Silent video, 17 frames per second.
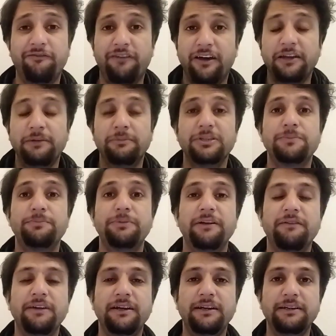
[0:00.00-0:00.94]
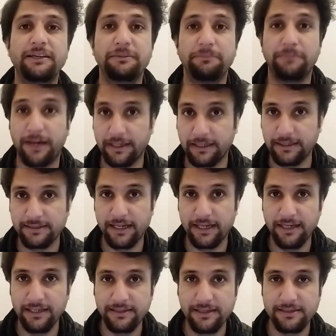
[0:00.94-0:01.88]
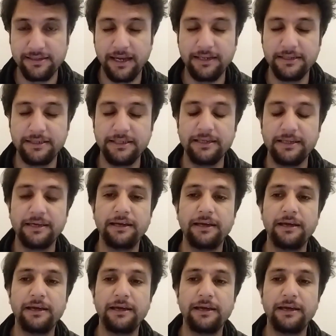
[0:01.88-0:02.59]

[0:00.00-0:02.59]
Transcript: very much prevalent in Pakistani society.